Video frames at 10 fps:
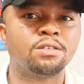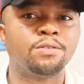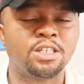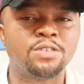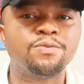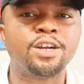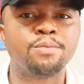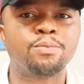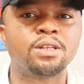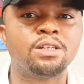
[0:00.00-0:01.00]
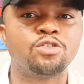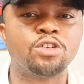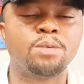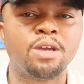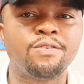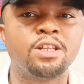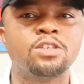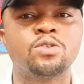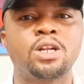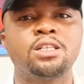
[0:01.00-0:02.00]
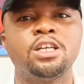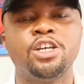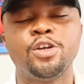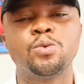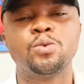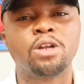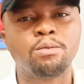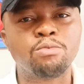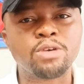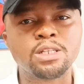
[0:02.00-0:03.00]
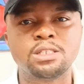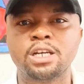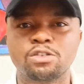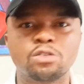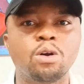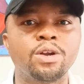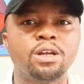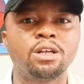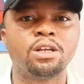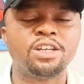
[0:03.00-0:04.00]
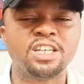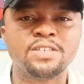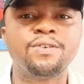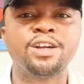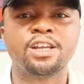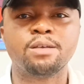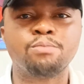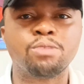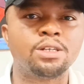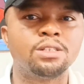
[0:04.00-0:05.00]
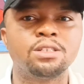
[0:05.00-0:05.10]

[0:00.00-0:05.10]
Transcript: It's very important. Show them evidence so that it will collaborate their story. It's very important.